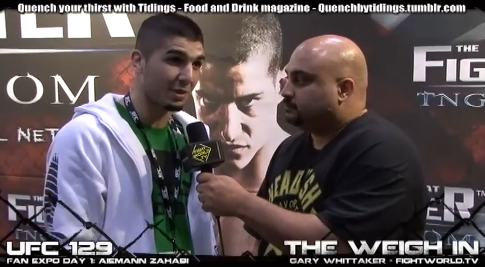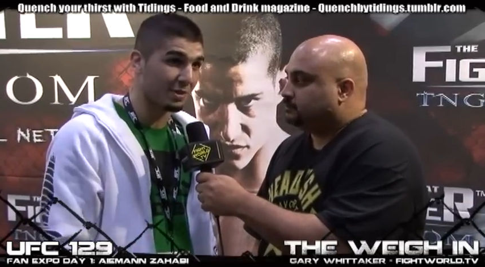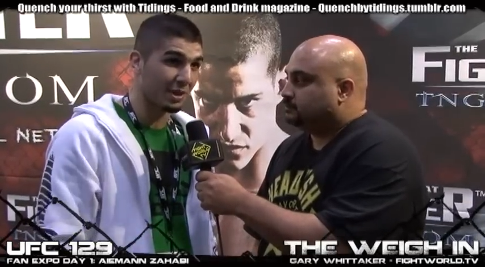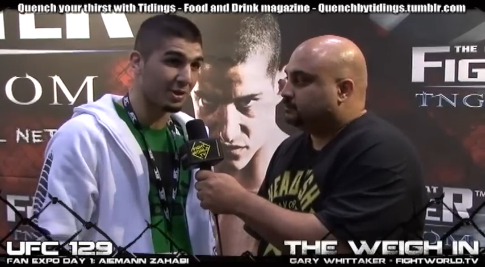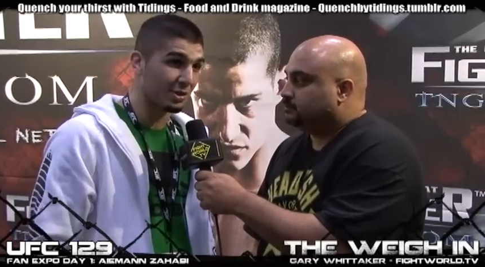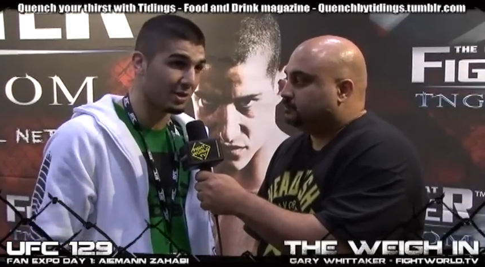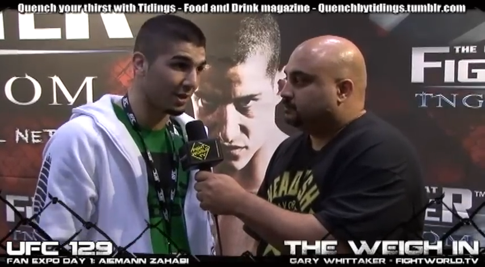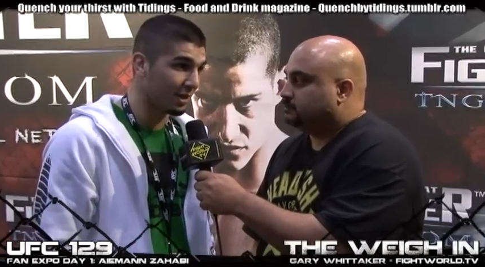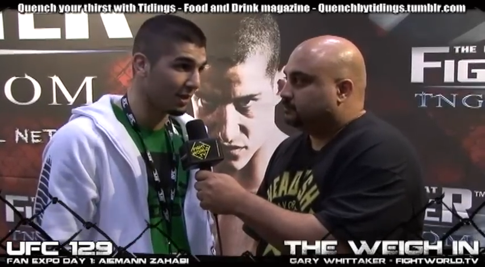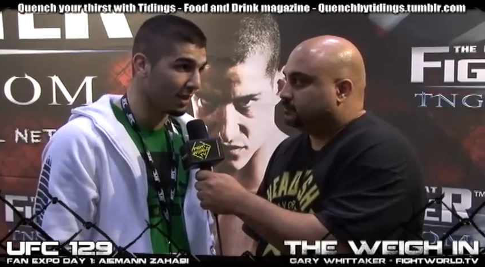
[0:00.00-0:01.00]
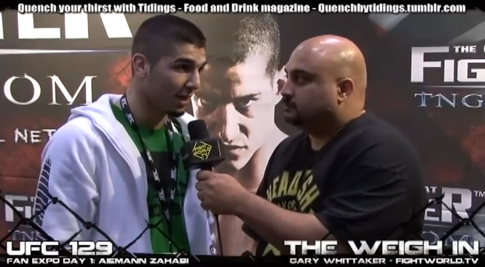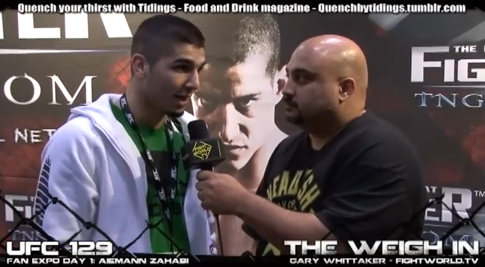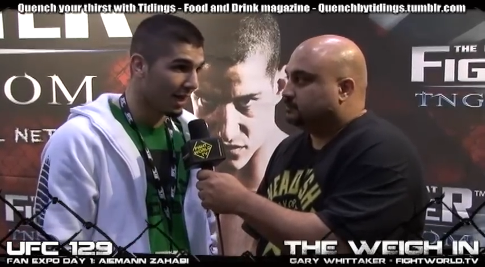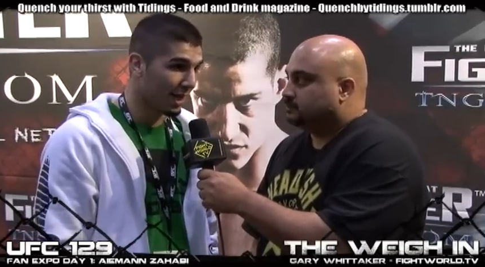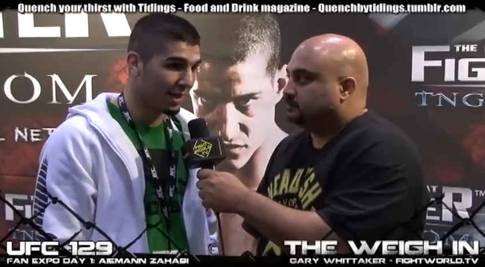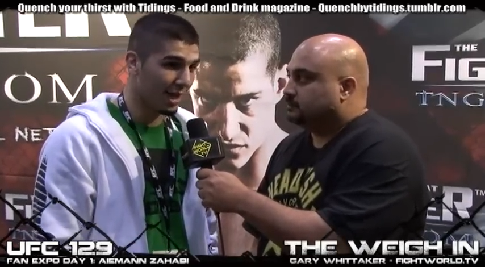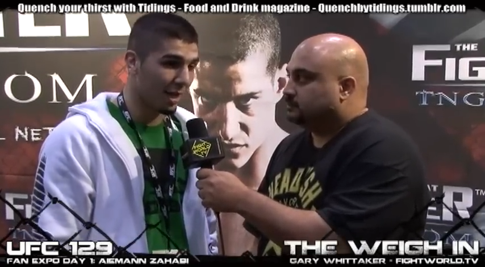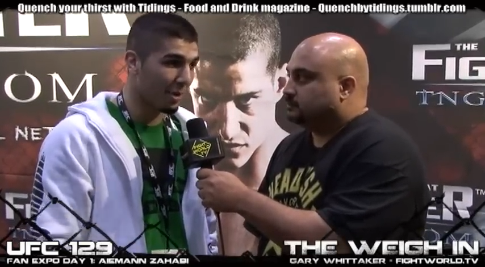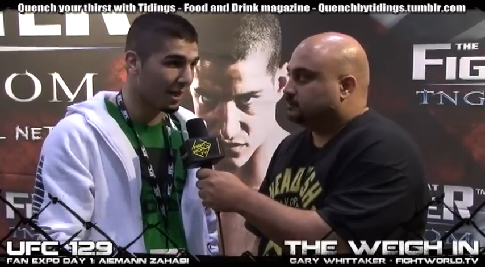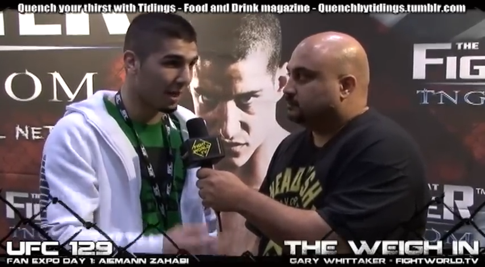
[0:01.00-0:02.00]
Speaker 1: things to see, and
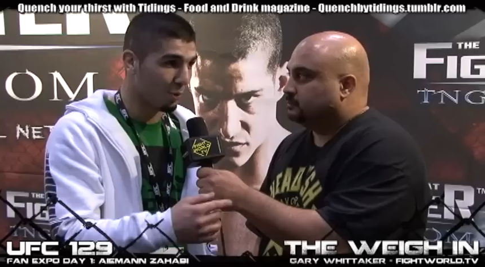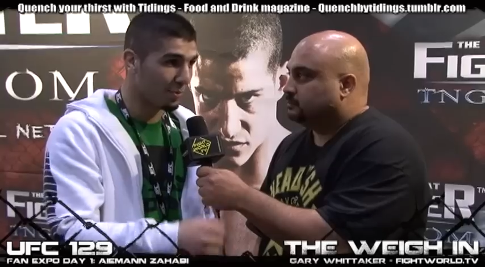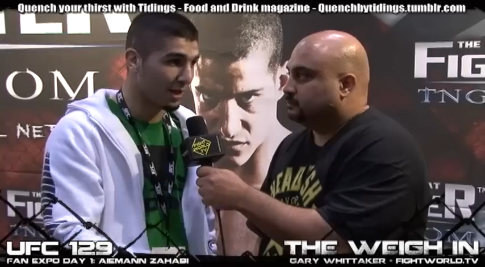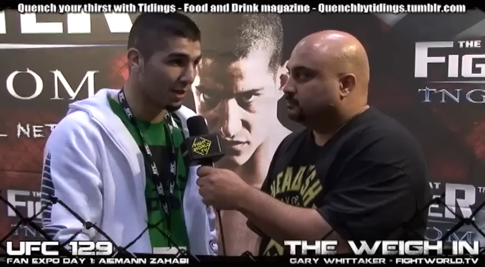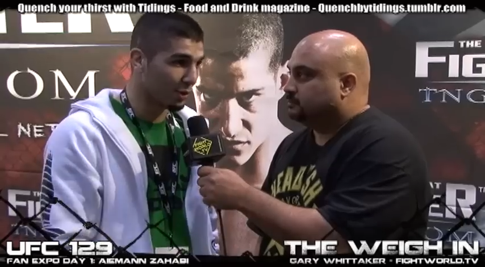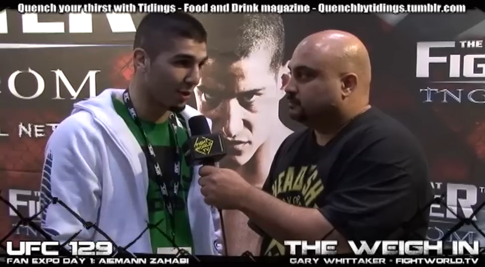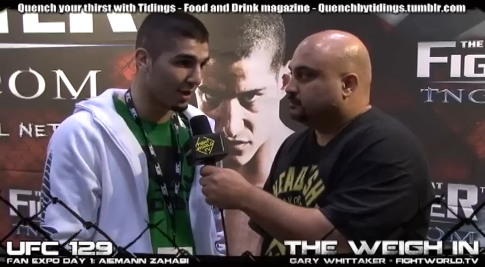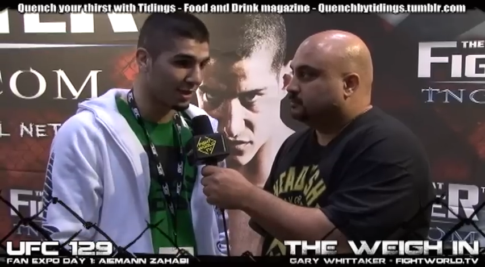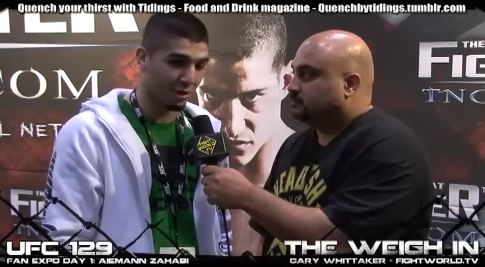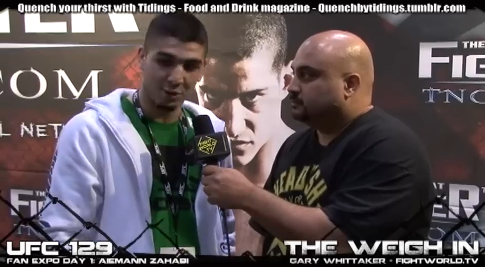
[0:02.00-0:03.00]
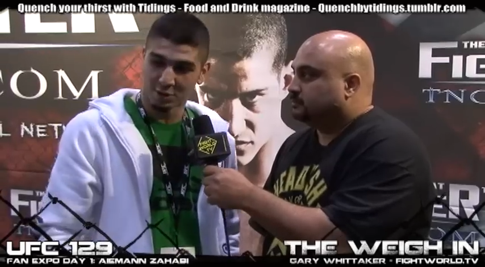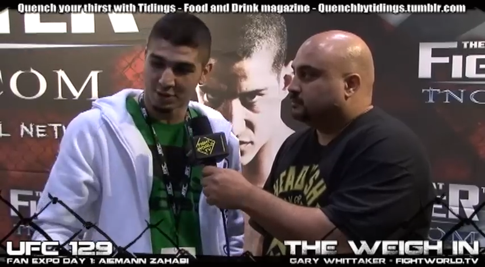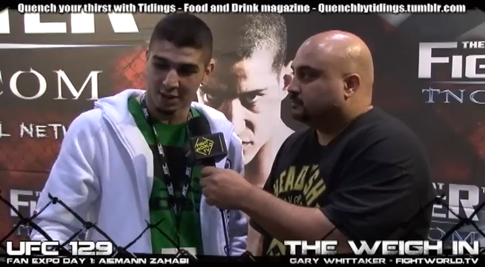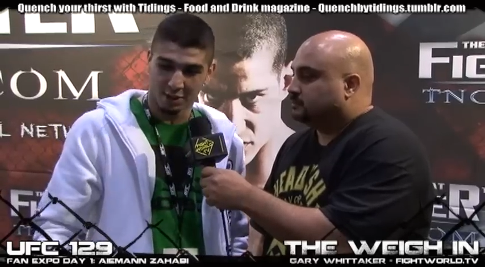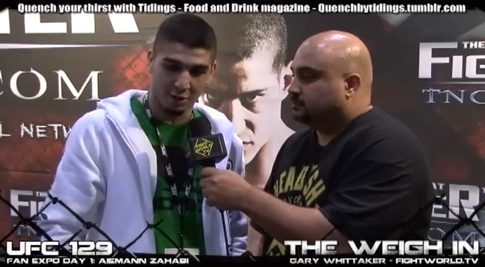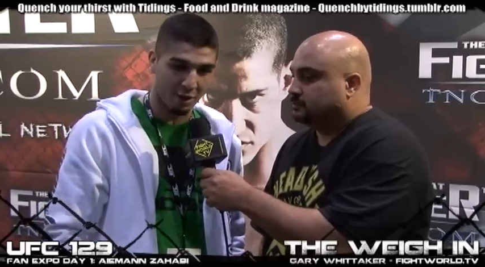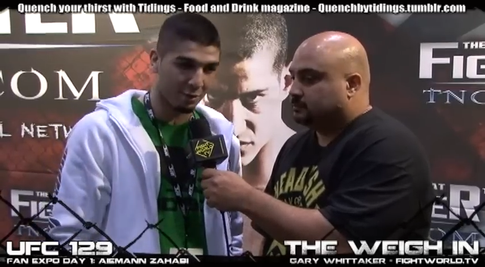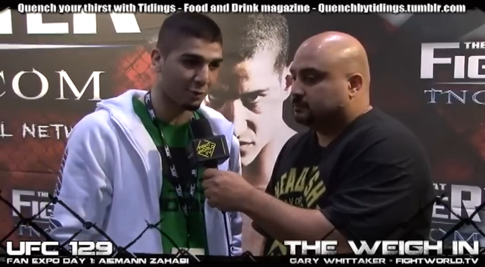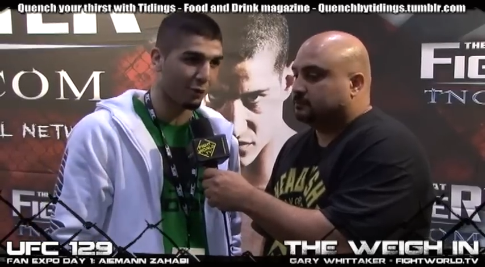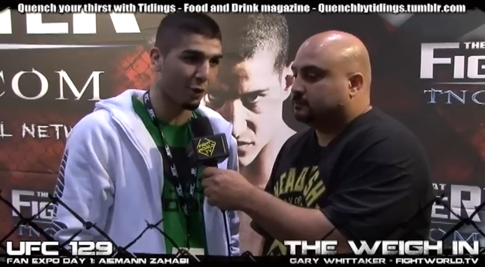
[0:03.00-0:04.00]
uh, I'm hanging out with Miguel Torres here. He was signing
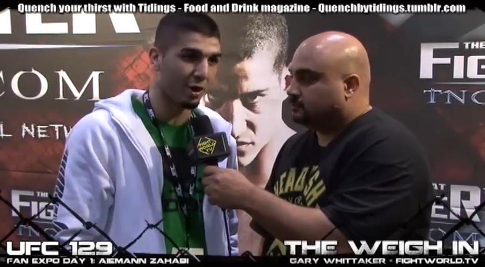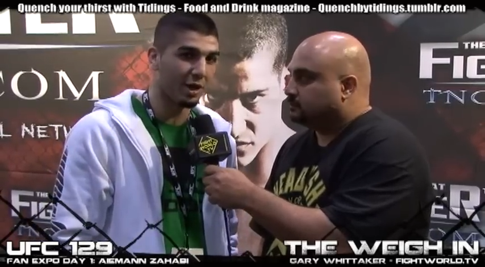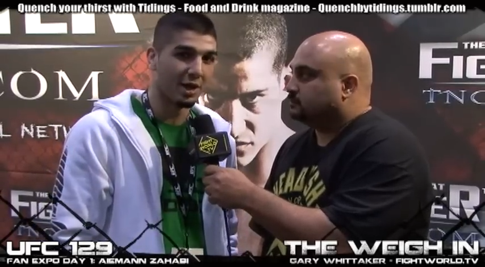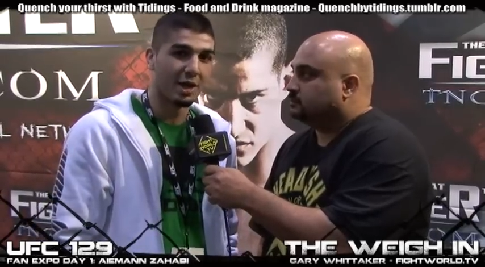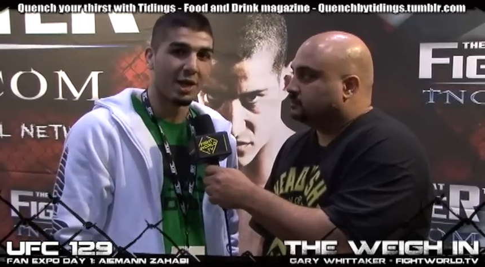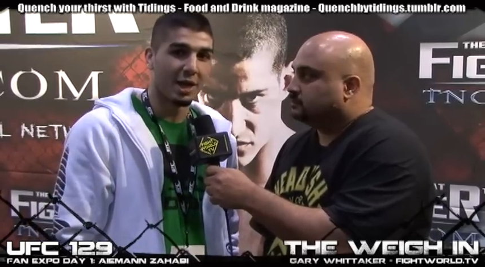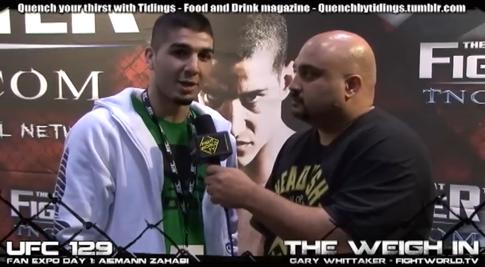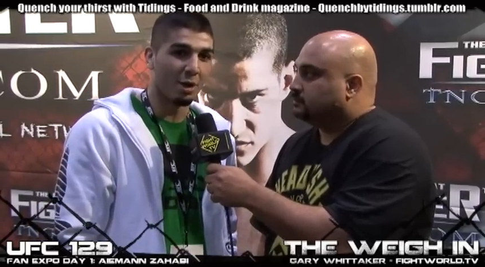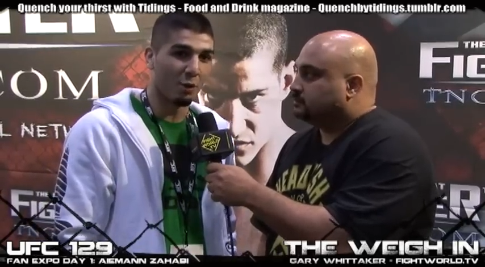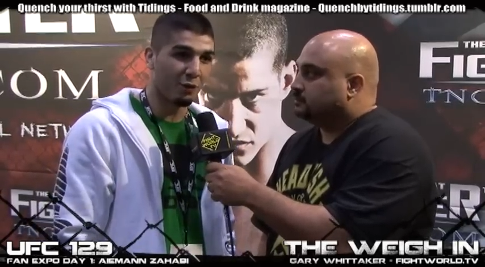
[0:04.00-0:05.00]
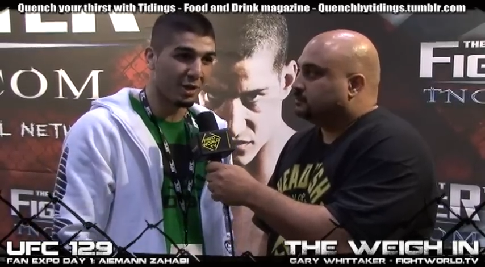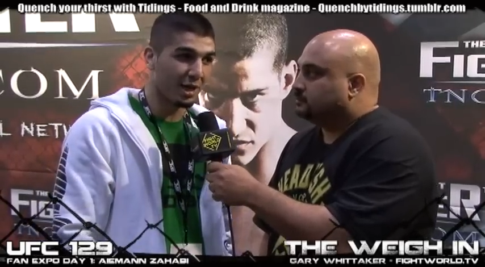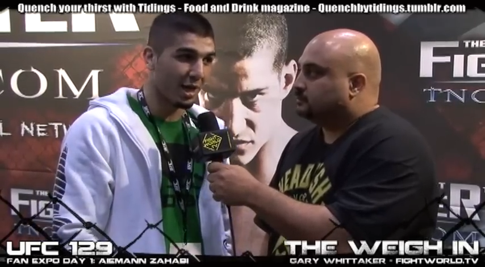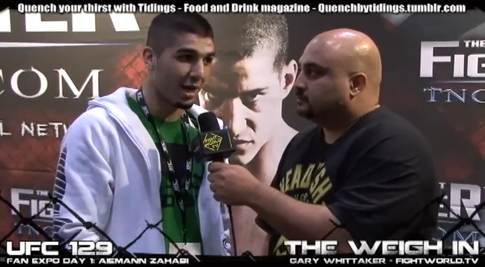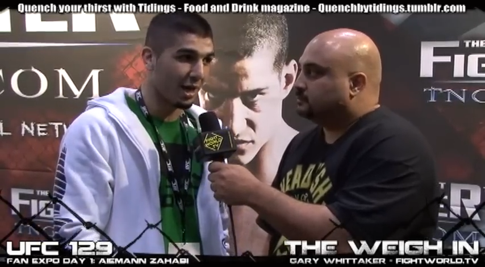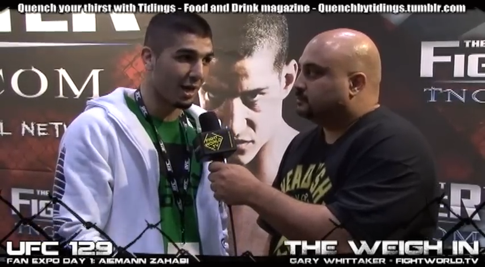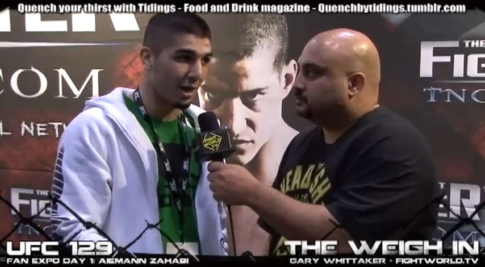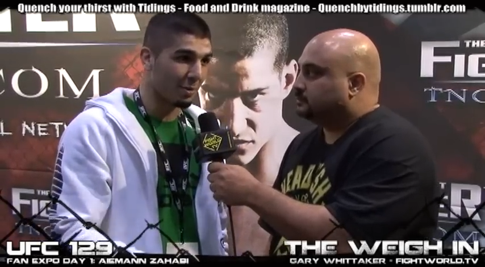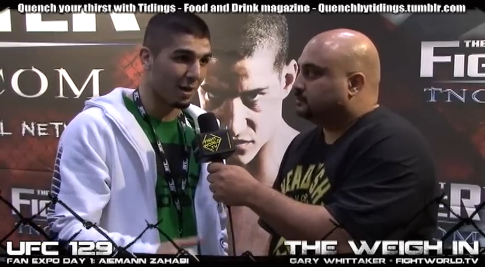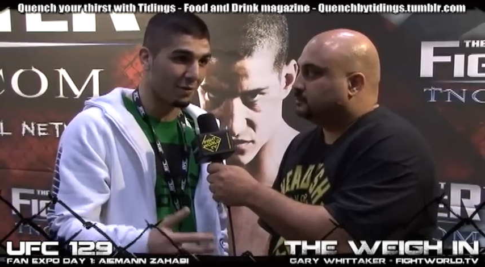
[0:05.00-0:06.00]
autographs before, and uh, hopefully uh,
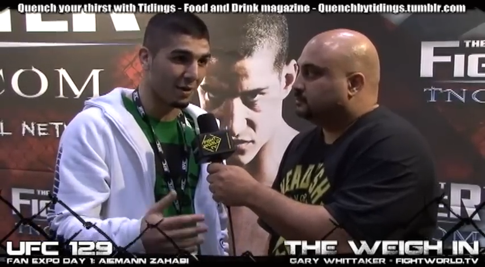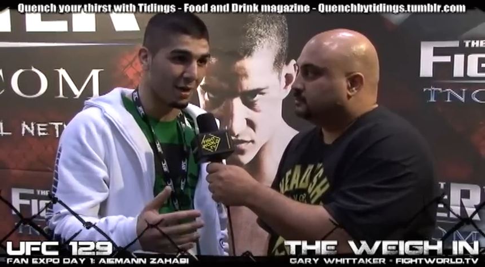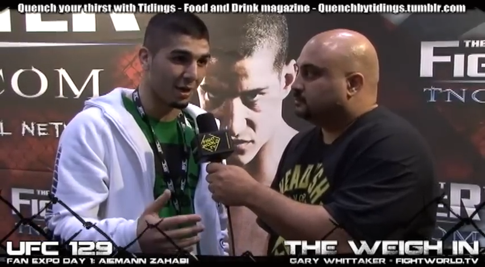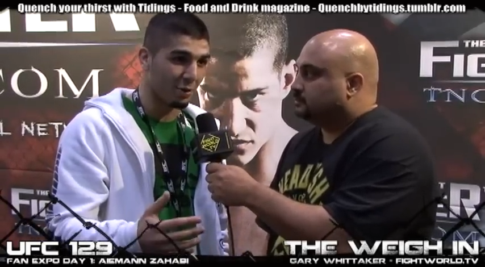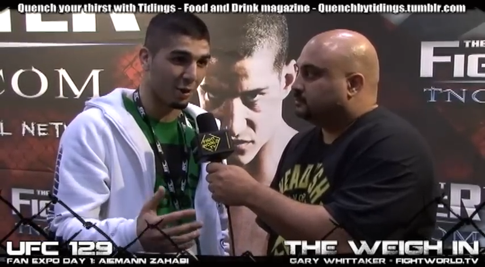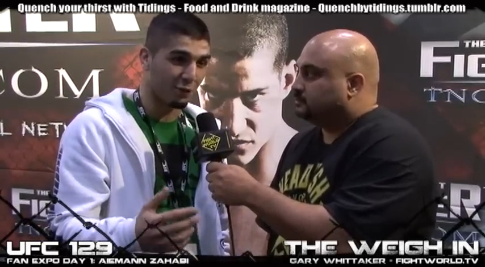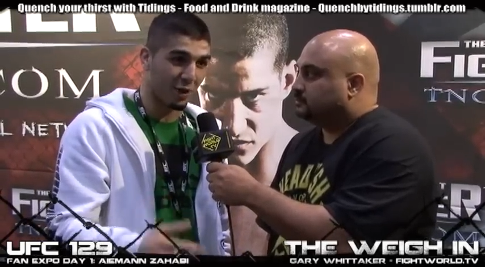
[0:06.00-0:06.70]
I'm gonna have a great